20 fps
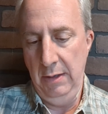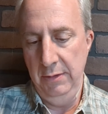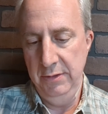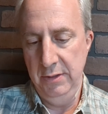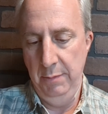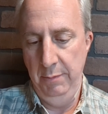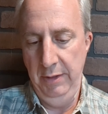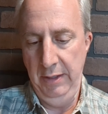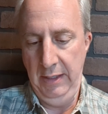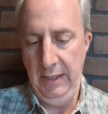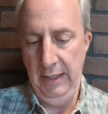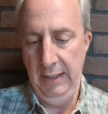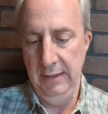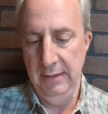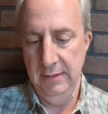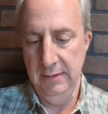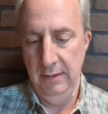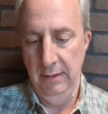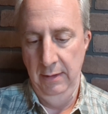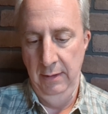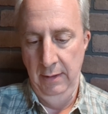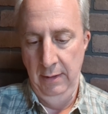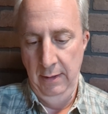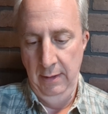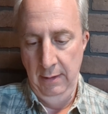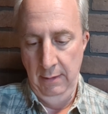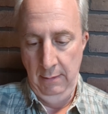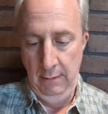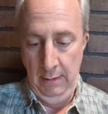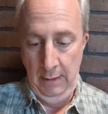out some of the kinks.
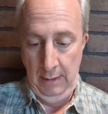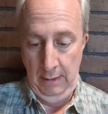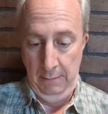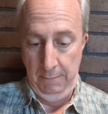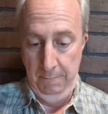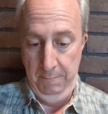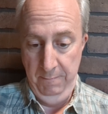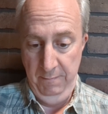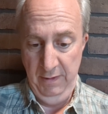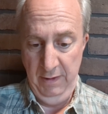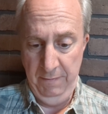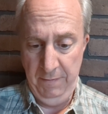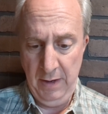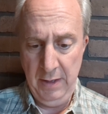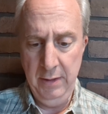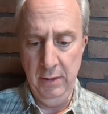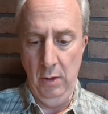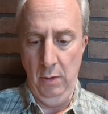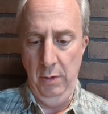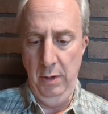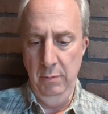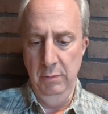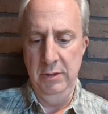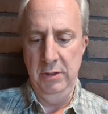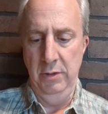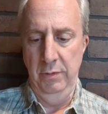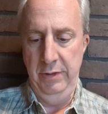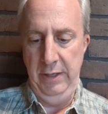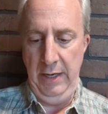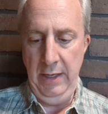If I'd known it was
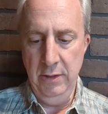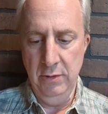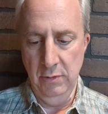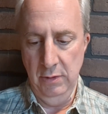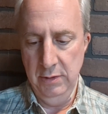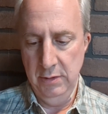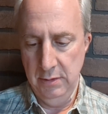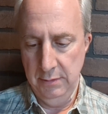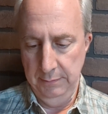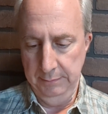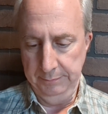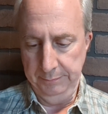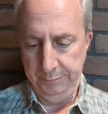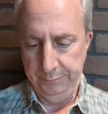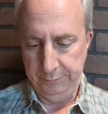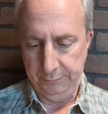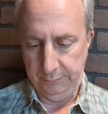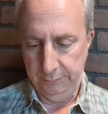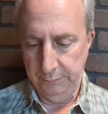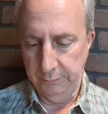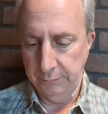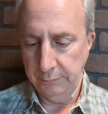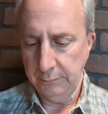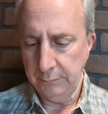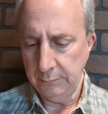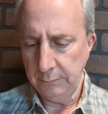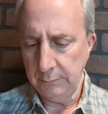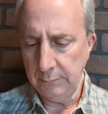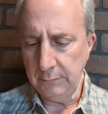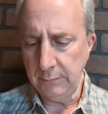so dangerous,
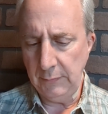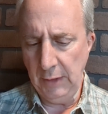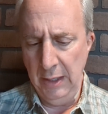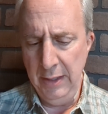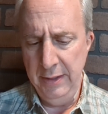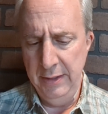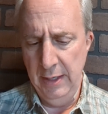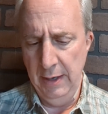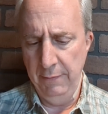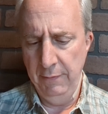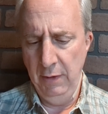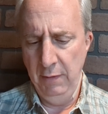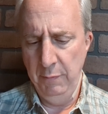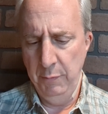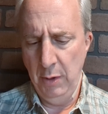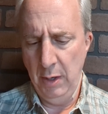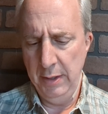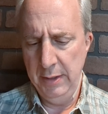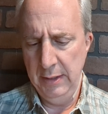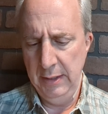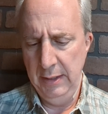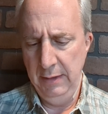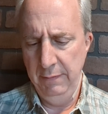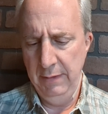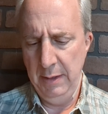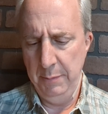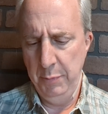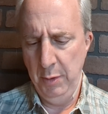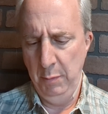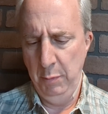I'd never have brought any of
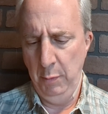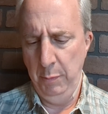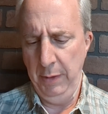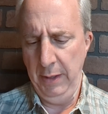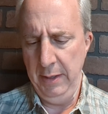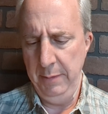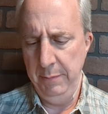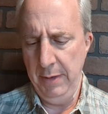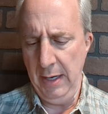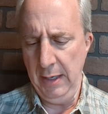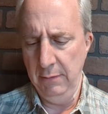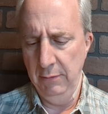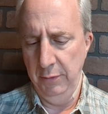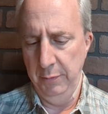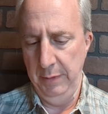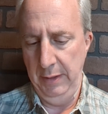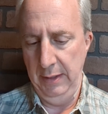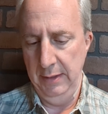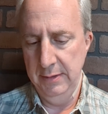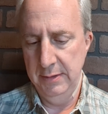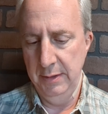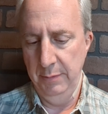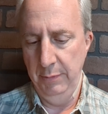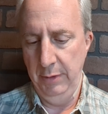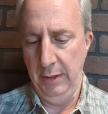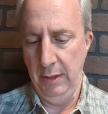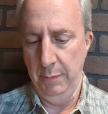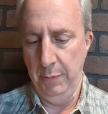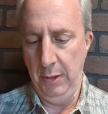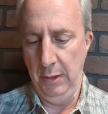that purple plant back with me,
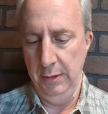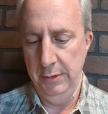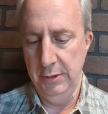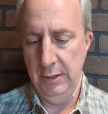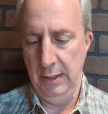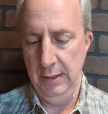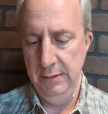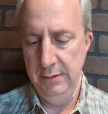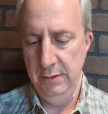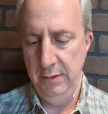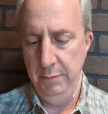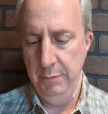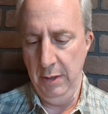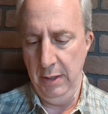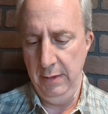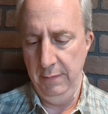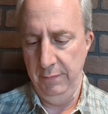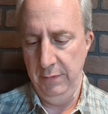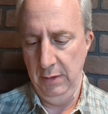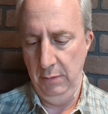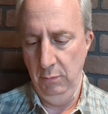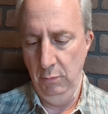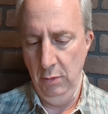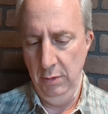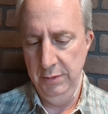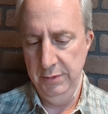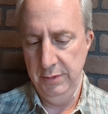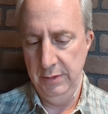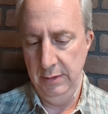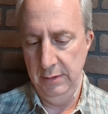Cimorene apologized. You might have done
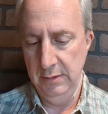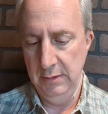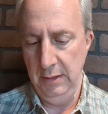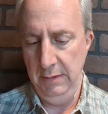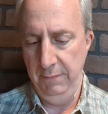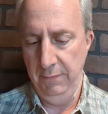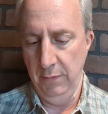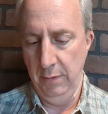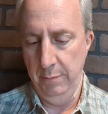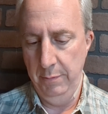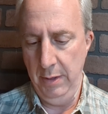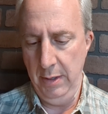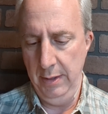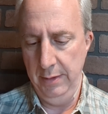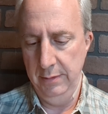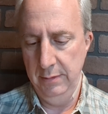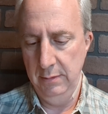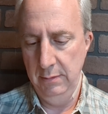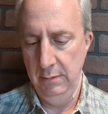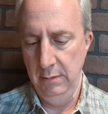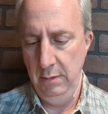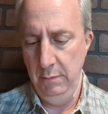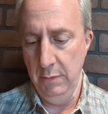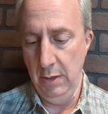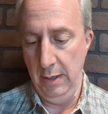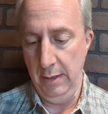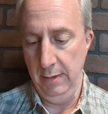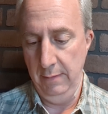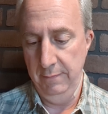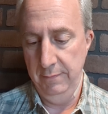worse than sleep for a month. You
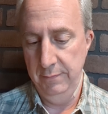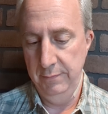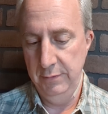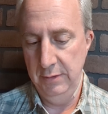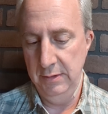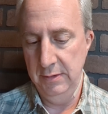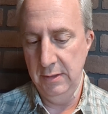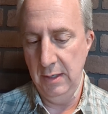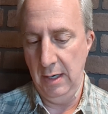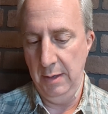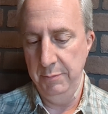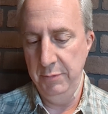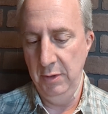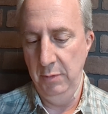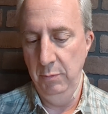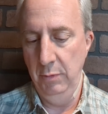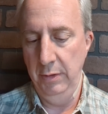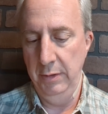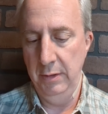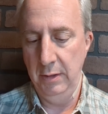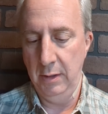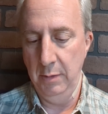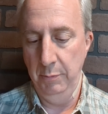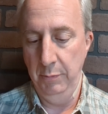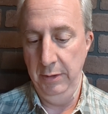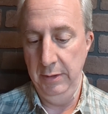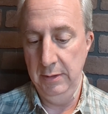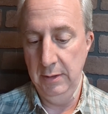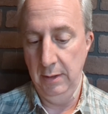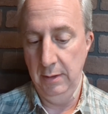might have, she stopped, unwilling to
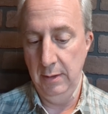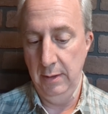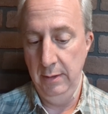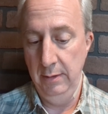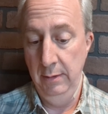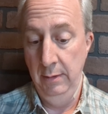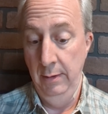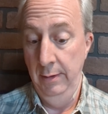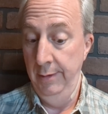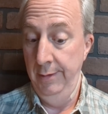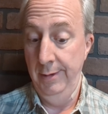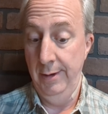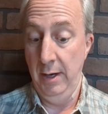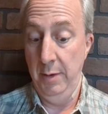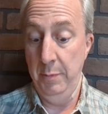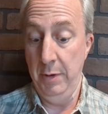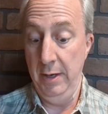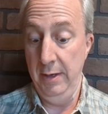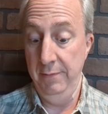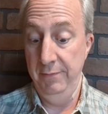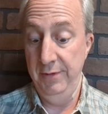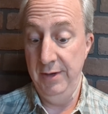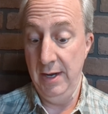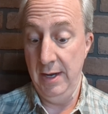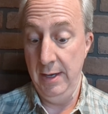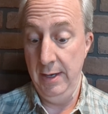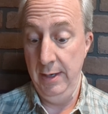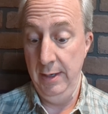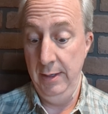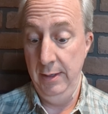complete the thought. I might have
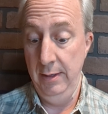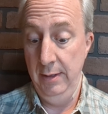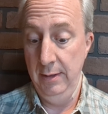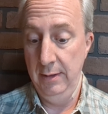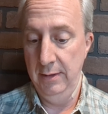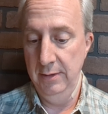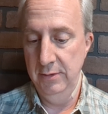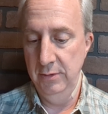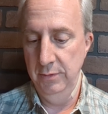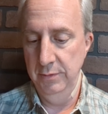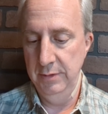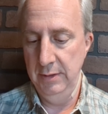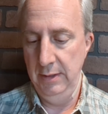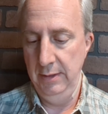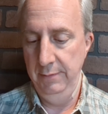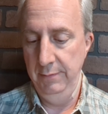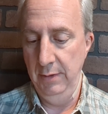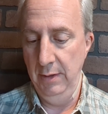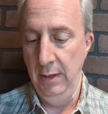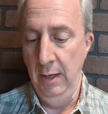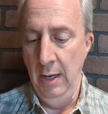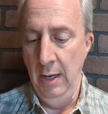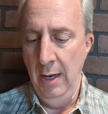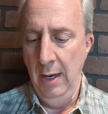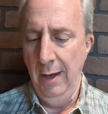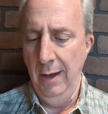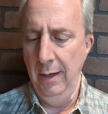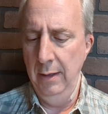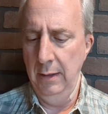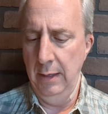died, Kazul said.
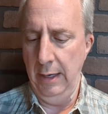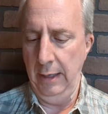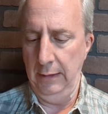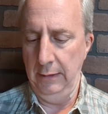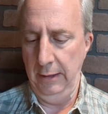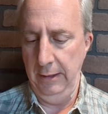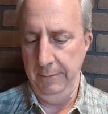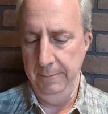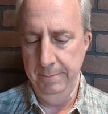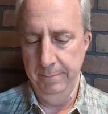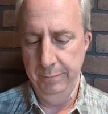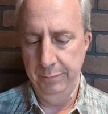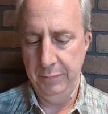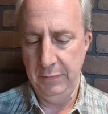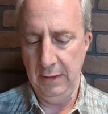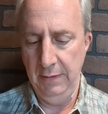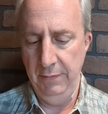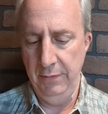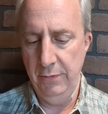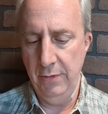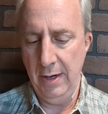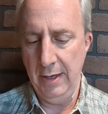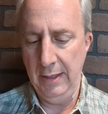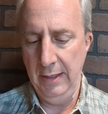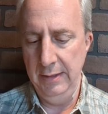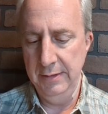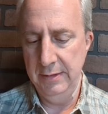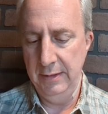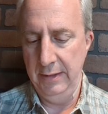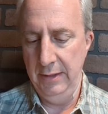Unlikely. If a dragon
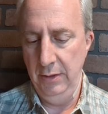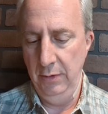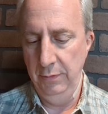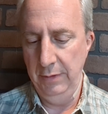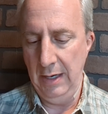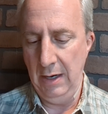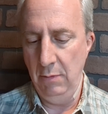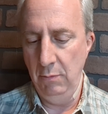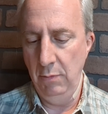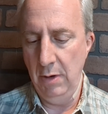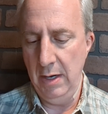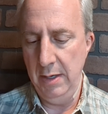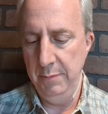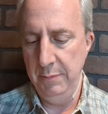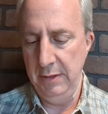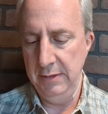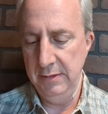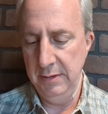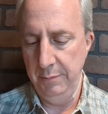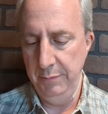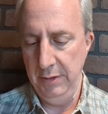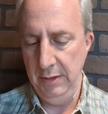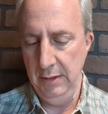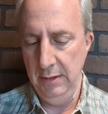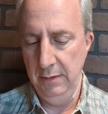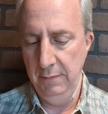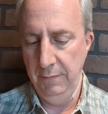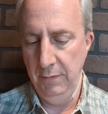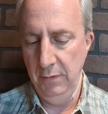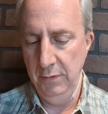isn't killed outright by something
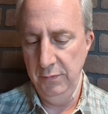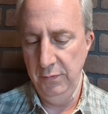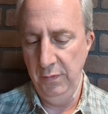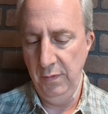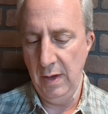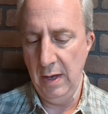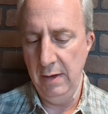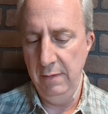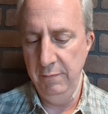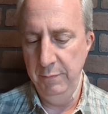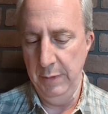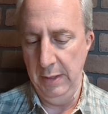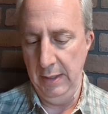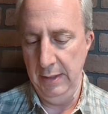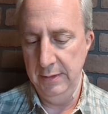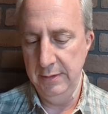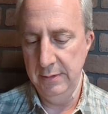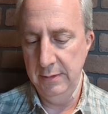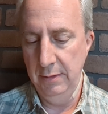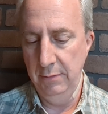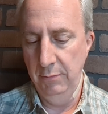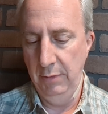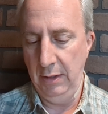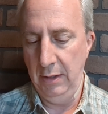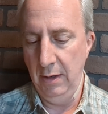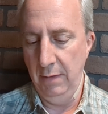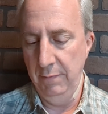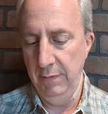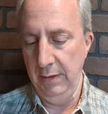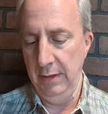in the first five minutes,
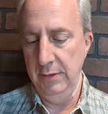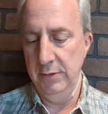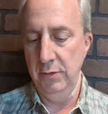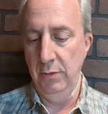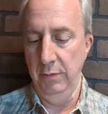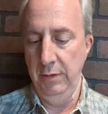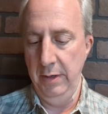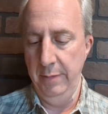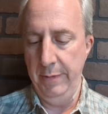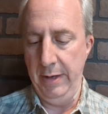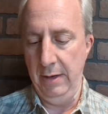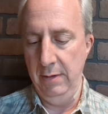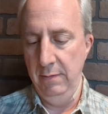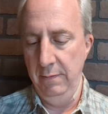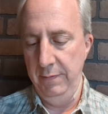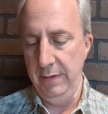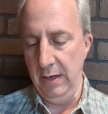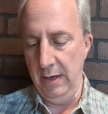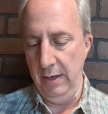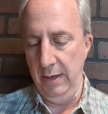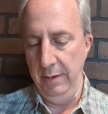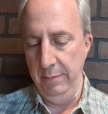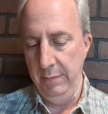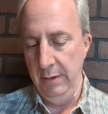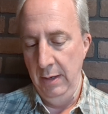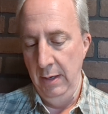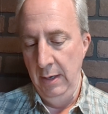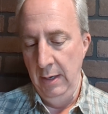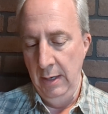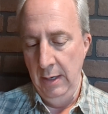recovery is only a matter of time.
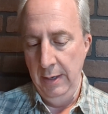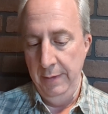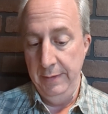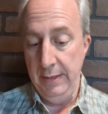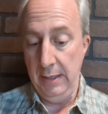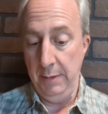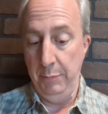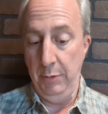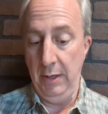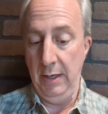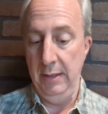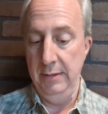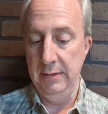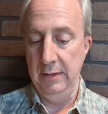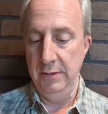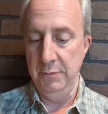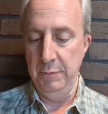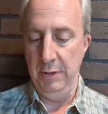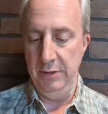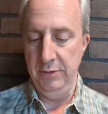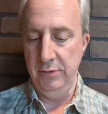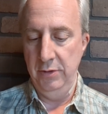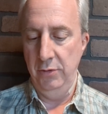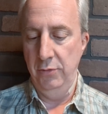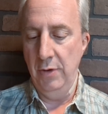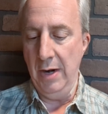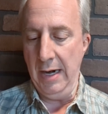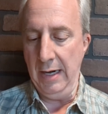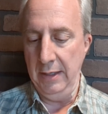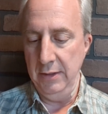That applies as much to
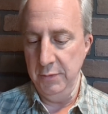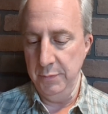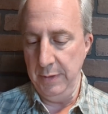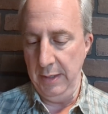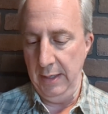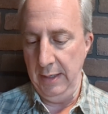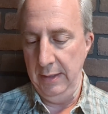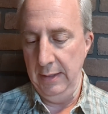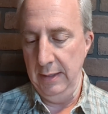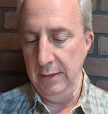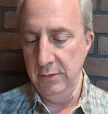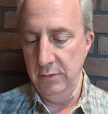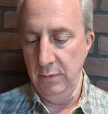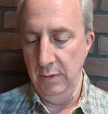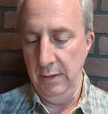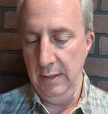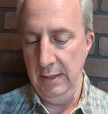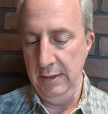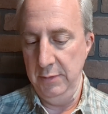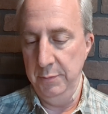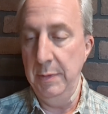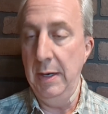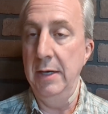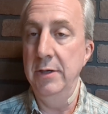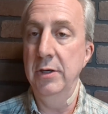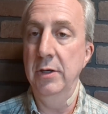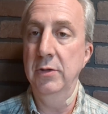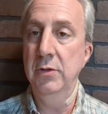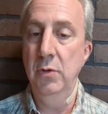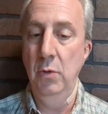Dragonsbane as to a knight's
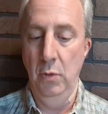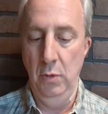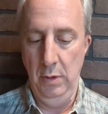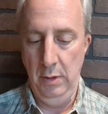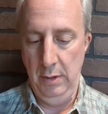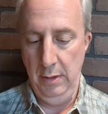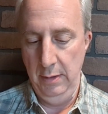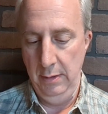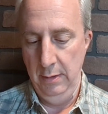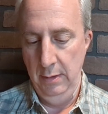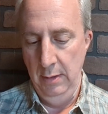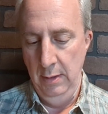magic sword.